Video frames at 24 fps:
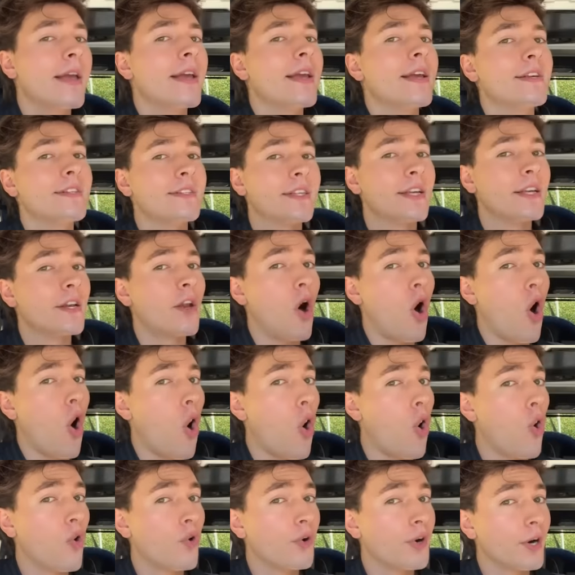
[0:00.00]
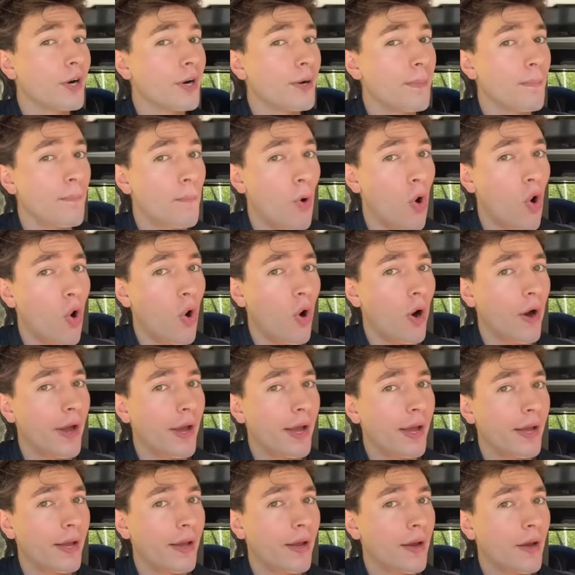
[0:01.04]
is an older
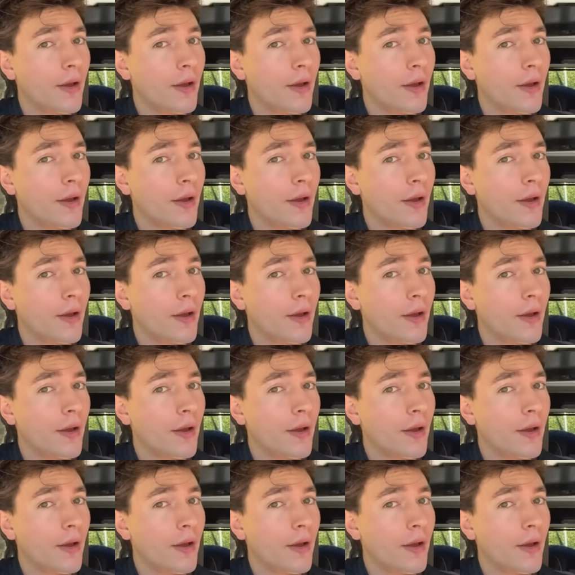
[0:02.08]
boy